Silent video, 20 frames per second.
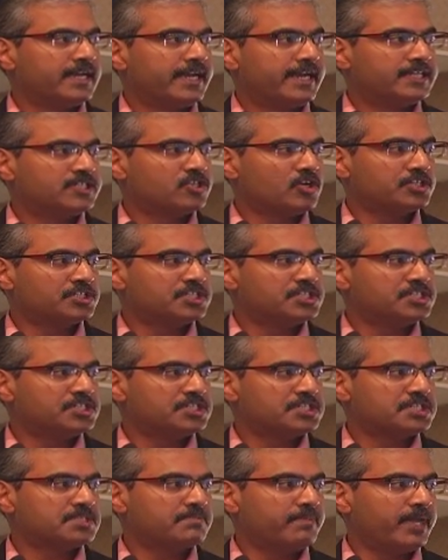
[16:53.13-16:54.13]
and sausage
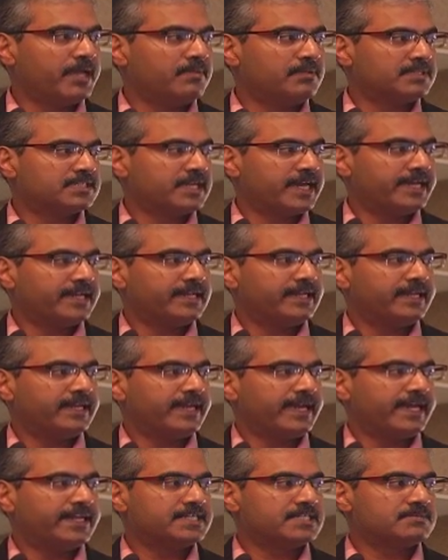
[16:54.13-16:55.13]
digits may slightly,
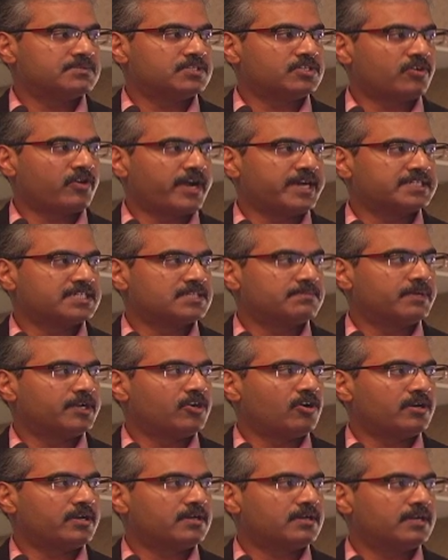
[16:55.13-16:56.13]
and some psoriasis, but
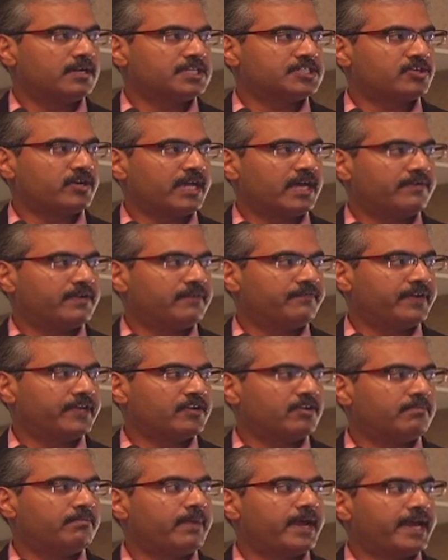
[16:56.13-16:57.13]
does not have an effect
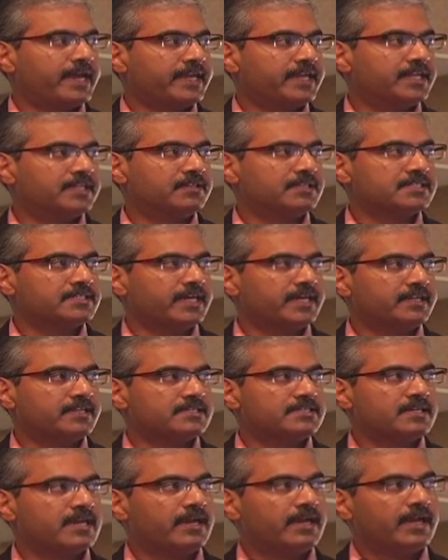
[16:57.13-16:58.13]
on back and
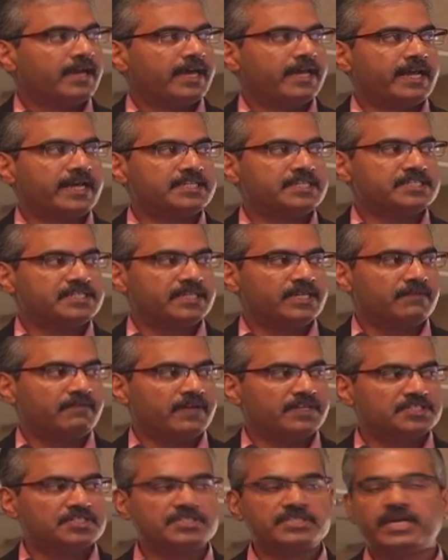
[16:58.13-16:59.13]
enthesitis. And anti-TNF
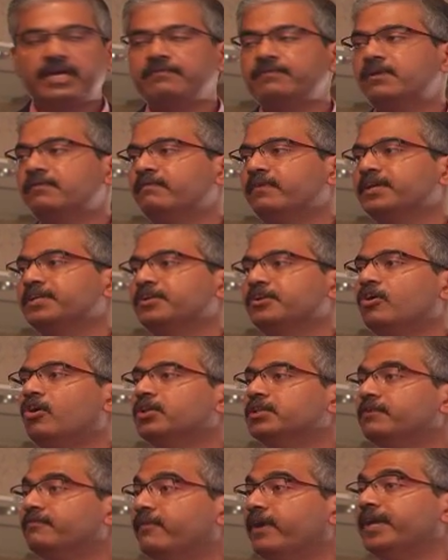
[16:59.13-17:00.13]
agents have an effect in all
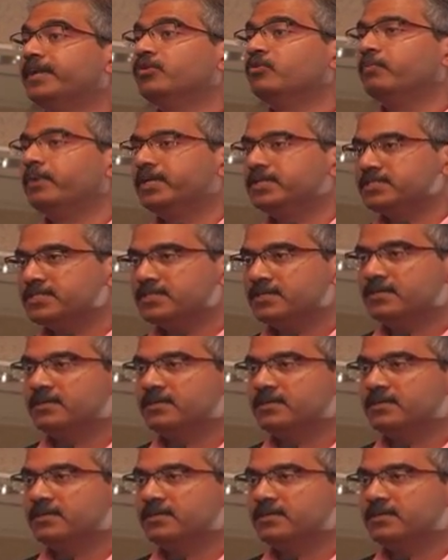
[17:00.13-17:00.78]
the 5 domains